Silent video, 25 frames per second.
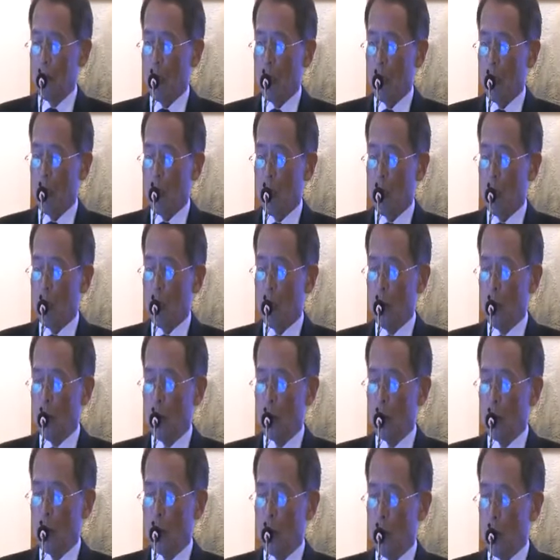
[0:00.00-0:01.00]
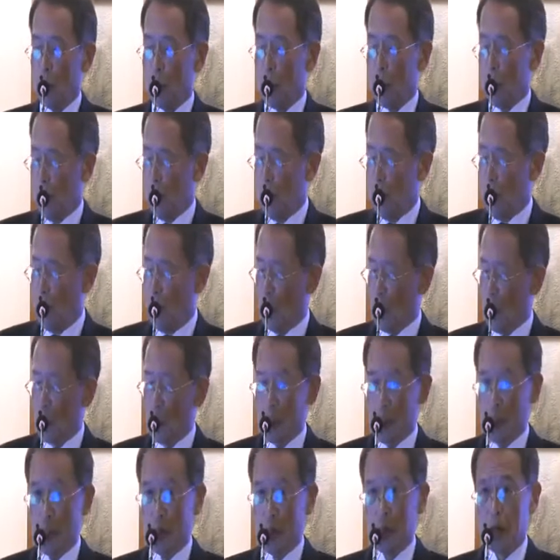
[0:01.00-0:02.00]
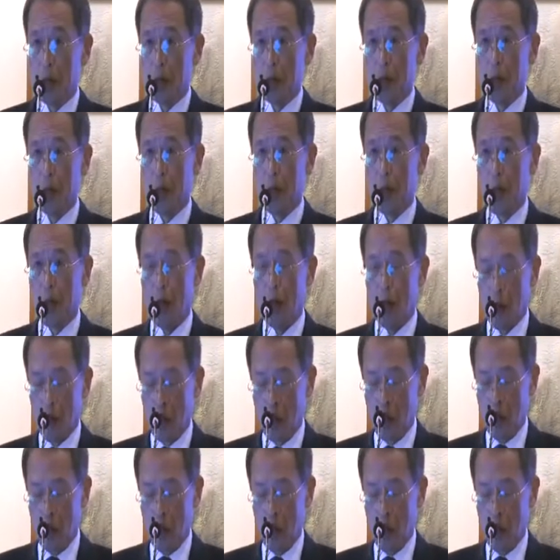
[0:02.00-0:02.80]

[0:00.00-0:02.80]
what is important, of course, is how